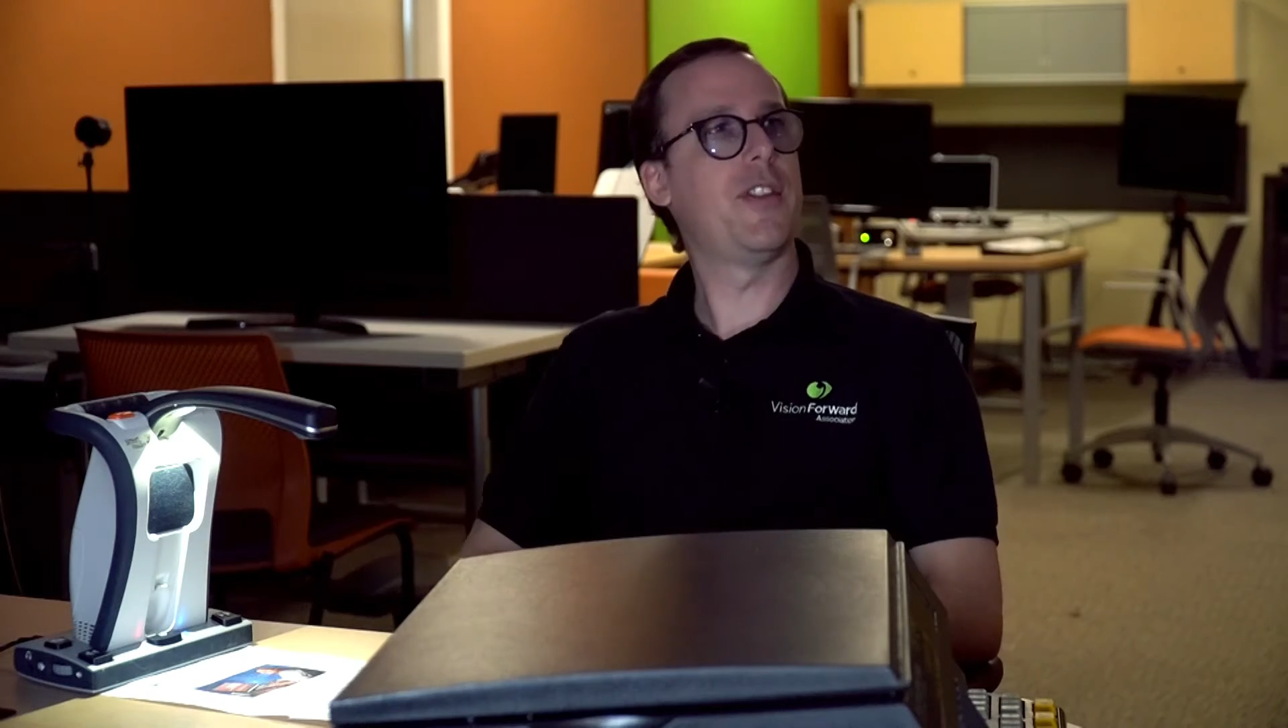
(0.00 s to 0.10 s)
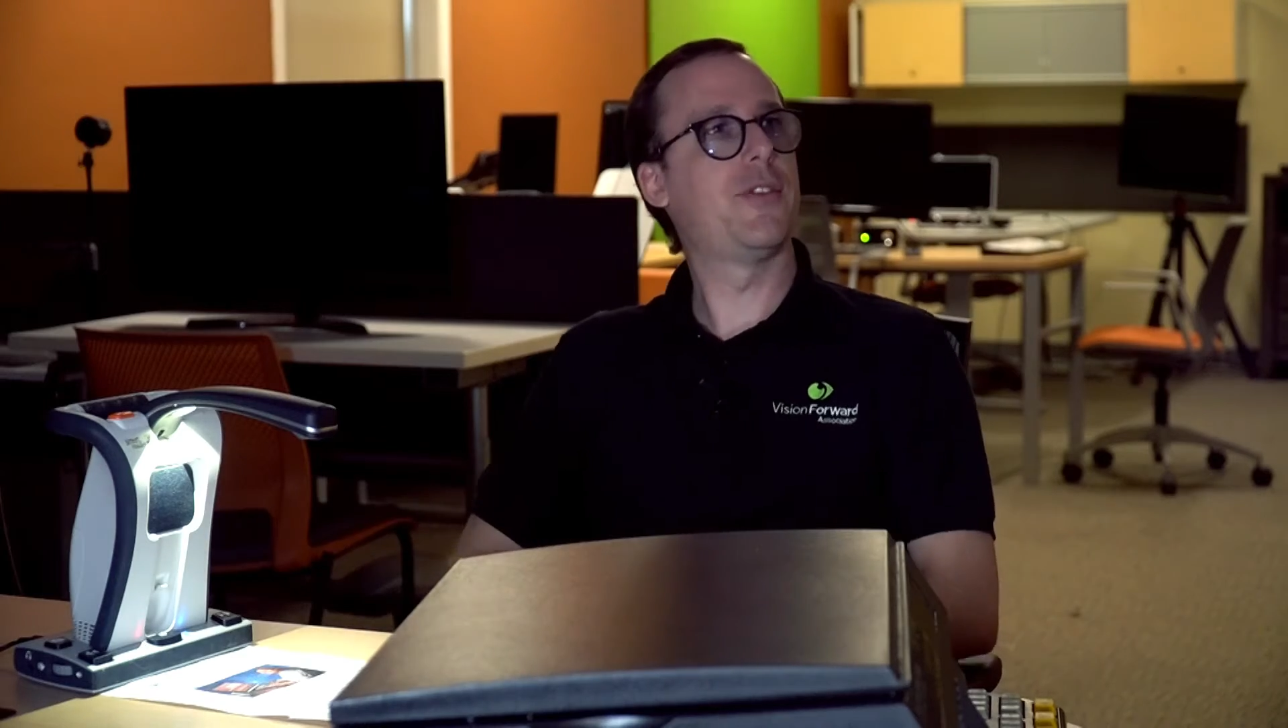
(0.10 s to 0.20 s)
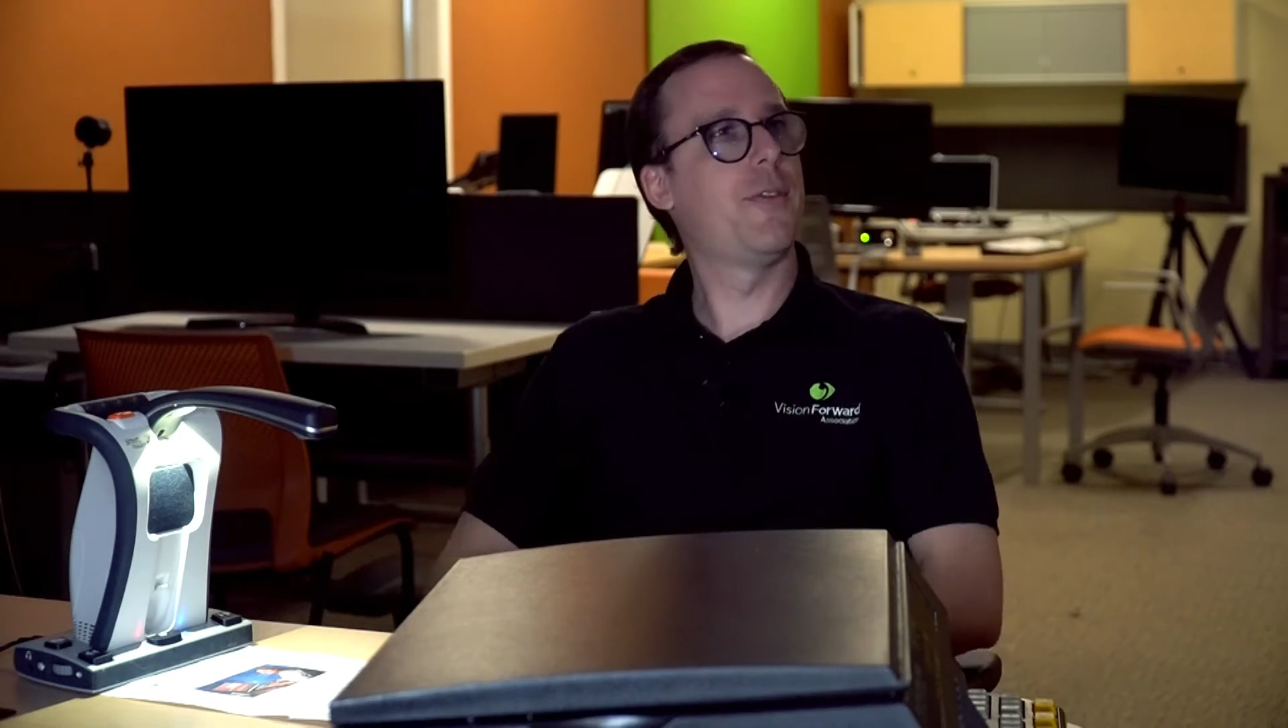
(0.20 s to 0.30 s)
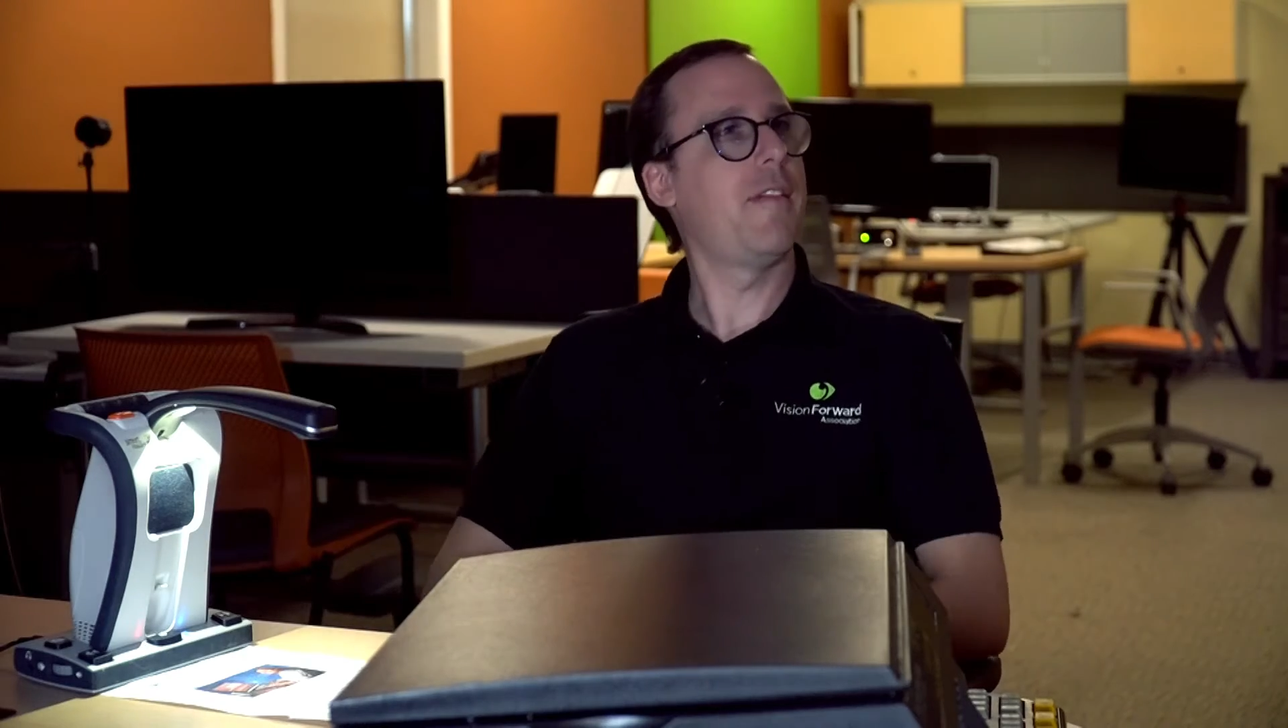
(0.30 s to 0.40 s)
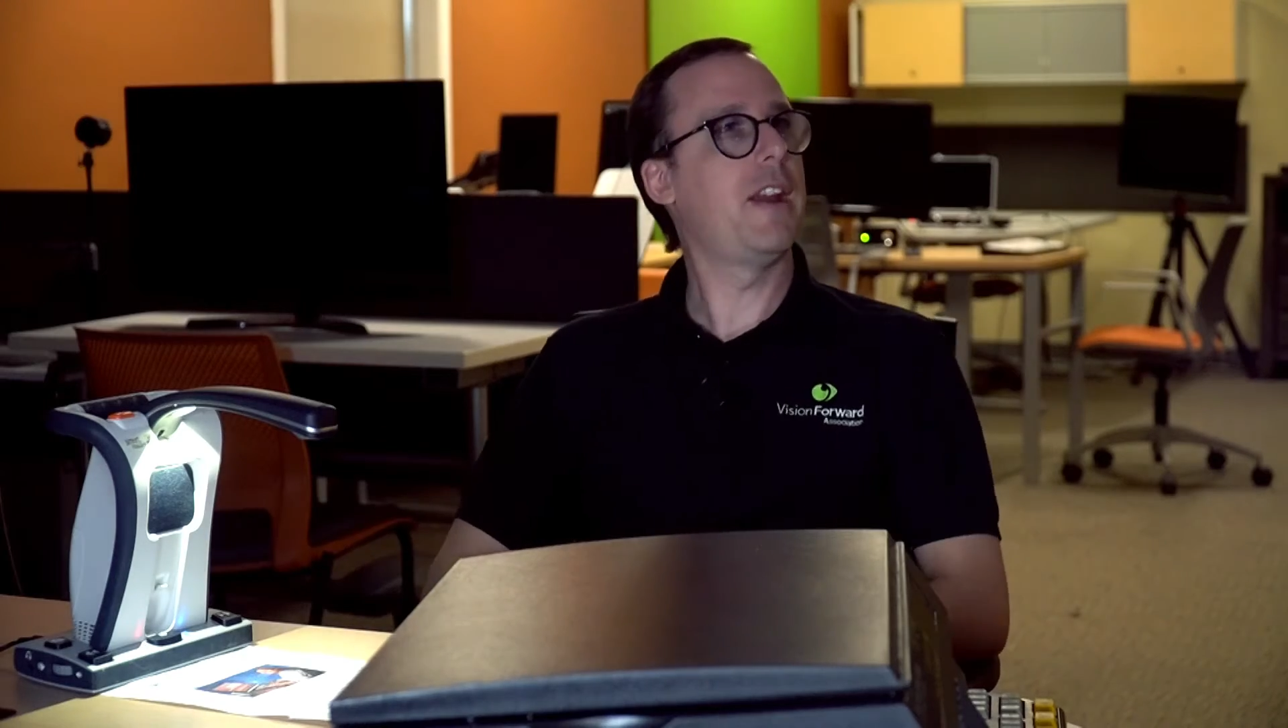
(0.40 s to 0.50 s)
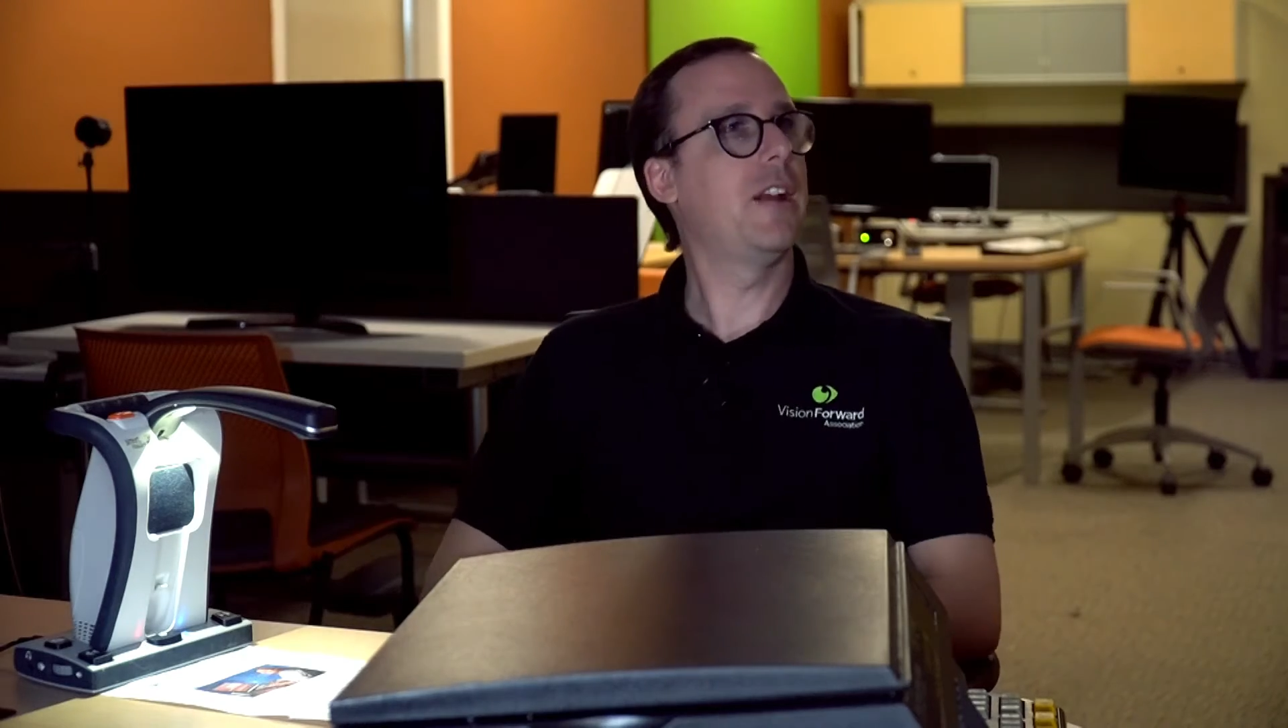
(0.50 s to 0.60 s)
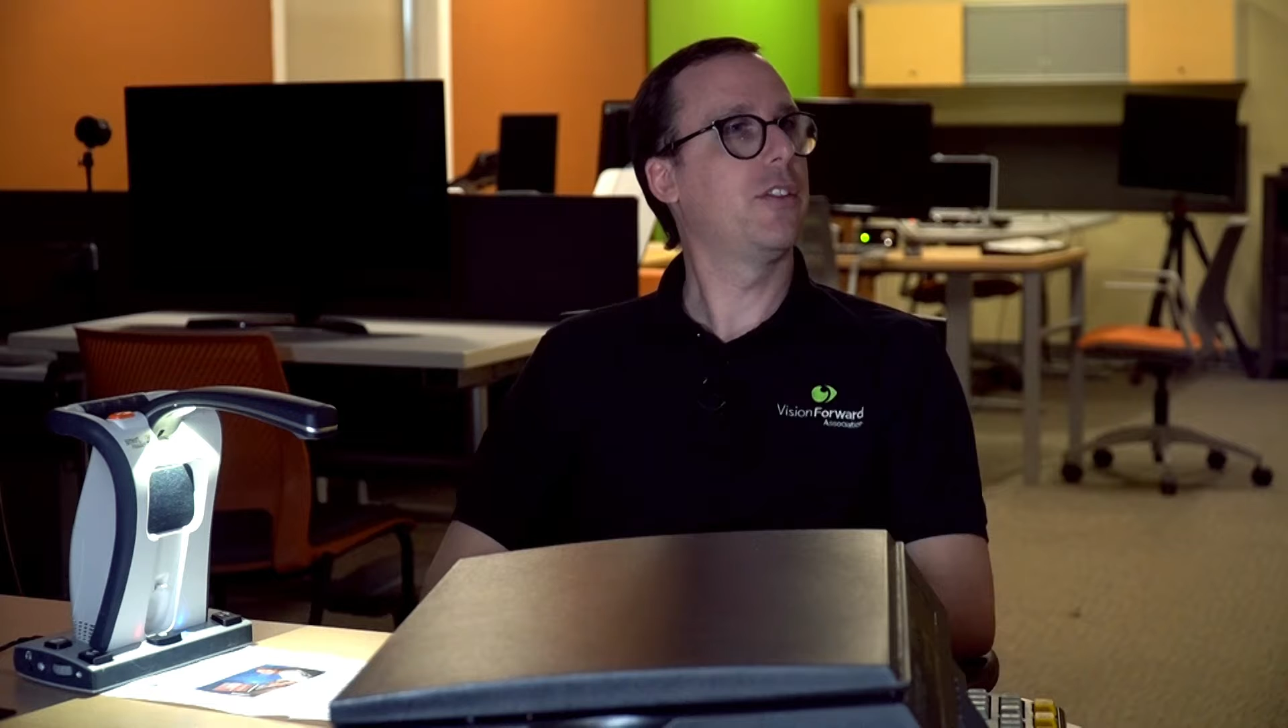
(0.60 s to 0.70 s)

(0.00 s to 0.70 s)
this very